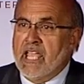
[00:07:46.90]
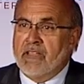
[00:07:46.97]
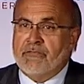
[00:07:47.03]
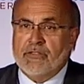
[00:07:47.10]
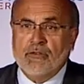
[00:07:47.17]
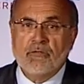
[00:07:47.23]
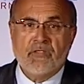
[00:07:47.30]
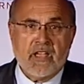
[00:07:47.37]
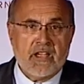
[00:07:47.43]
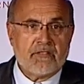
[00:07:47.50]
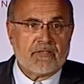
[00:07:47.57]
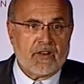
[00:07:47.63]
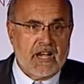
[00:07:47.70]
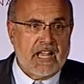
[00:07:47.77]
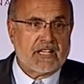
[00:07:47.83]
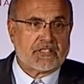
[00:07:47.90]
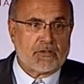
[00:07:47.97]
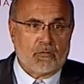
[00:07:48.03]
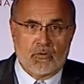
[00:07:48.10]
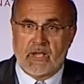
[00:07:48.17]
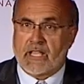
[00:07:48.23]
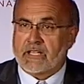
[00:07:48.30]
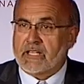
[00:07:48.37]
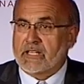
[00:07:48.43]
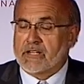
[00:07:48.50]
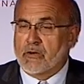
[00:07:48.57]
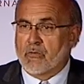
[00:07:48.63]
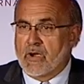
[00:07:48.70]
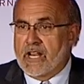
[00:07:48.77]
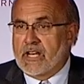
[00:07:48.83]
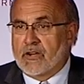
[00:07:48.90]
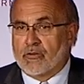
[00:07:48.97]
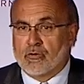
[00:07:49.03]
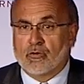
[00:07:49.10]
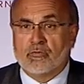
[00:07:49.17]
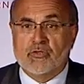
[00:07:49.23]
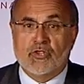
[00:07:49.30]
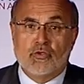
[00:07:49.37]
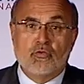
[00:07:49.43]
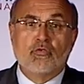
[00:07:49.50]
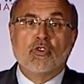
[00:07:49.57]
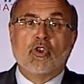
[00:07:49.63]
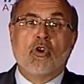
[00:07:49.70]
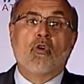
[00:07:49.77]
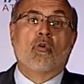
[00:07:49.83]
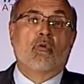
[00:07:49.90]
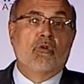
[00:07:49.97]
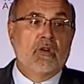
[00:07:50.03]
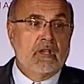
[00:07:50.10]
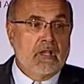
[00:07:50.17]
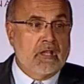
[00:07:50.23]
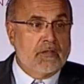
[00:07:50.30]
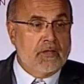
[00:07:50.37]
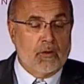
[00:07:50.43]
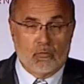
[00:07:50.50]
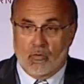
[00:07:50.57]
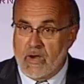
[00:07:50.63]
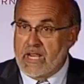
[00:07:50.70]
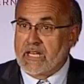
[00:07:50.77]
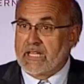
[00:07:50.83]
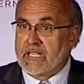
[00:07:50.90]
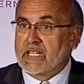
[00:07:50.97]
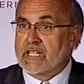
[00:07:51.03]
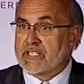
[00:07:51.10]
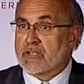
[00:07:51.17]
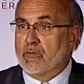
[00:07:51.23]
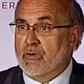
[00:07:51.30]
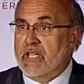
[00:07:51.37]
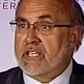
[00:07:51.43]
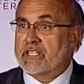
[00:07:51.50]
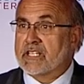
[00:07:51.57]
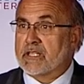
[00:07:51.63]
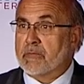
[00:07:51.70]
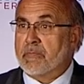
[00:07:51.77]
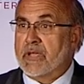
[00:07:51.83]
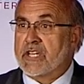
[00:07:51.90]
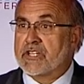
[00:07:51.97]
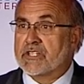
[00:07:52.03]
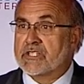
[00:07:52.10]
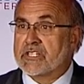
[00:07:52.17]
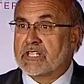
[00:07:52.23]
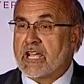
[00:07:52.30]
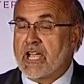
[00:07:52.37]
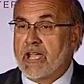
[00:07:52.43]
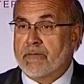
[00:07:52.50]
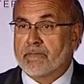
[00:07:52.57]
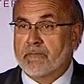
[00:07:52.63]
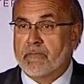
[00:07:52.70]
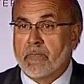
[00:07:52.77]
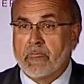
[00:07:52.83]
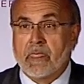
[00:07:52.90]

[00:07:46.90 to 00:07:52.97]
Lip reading: If you've ever had to wait in a waiting room, you know that waiting is a waste of the patient's time.